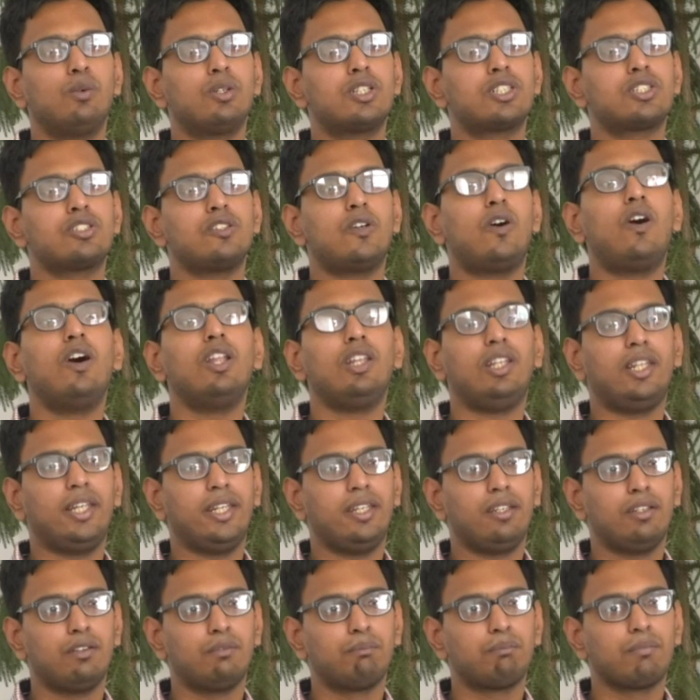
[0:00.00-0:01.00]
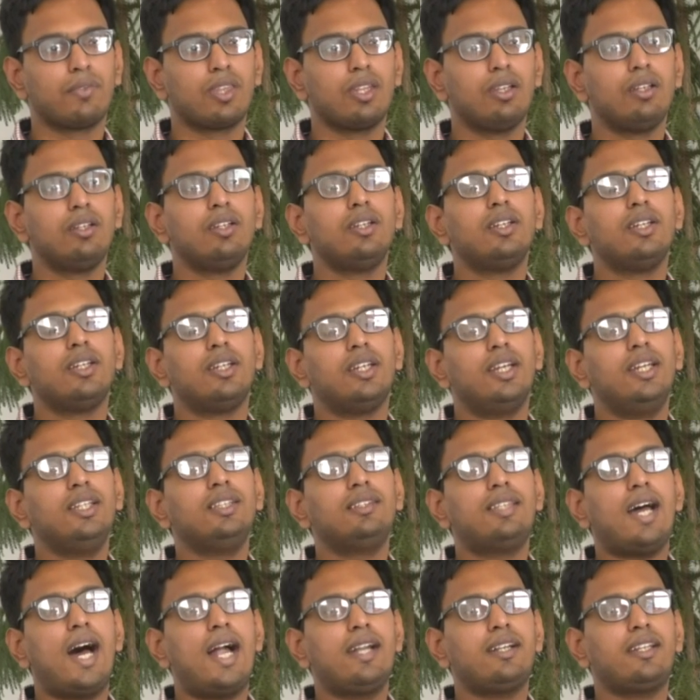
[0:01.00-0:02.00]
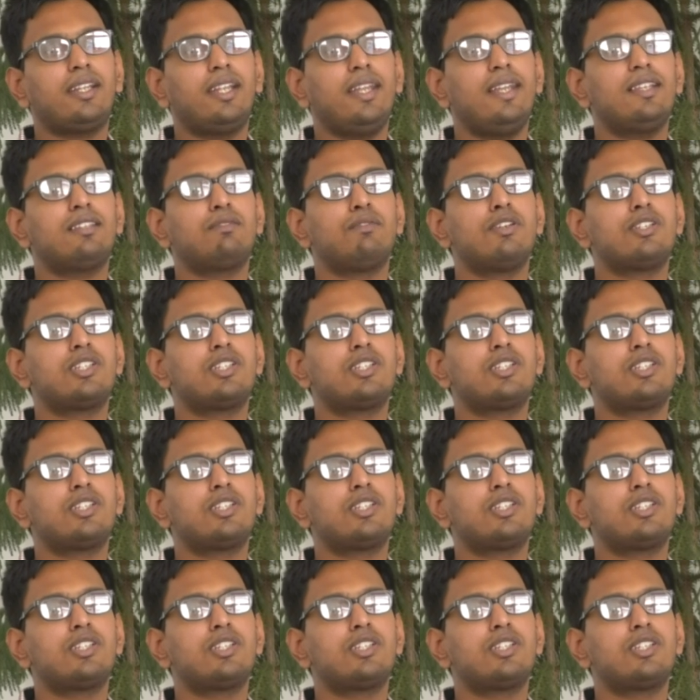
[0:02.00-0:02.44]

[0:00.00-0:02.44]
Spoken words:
notes online. In that case,